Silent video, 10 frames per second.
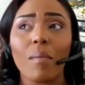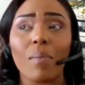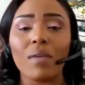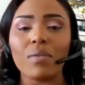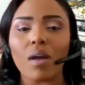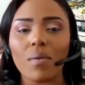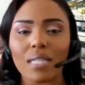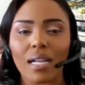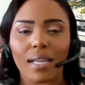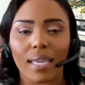But it was always
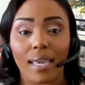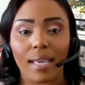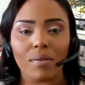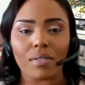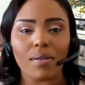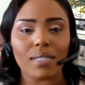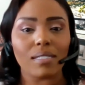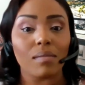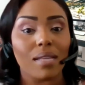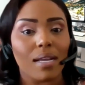like a gig. It was always like
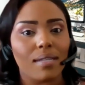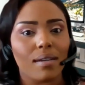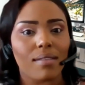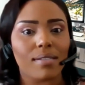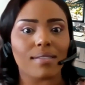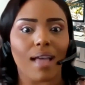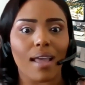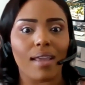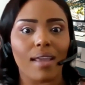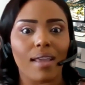something I did on the
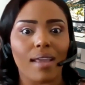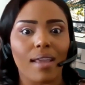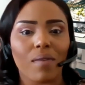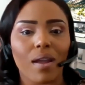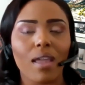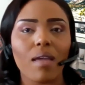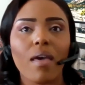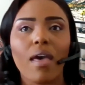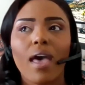side, right?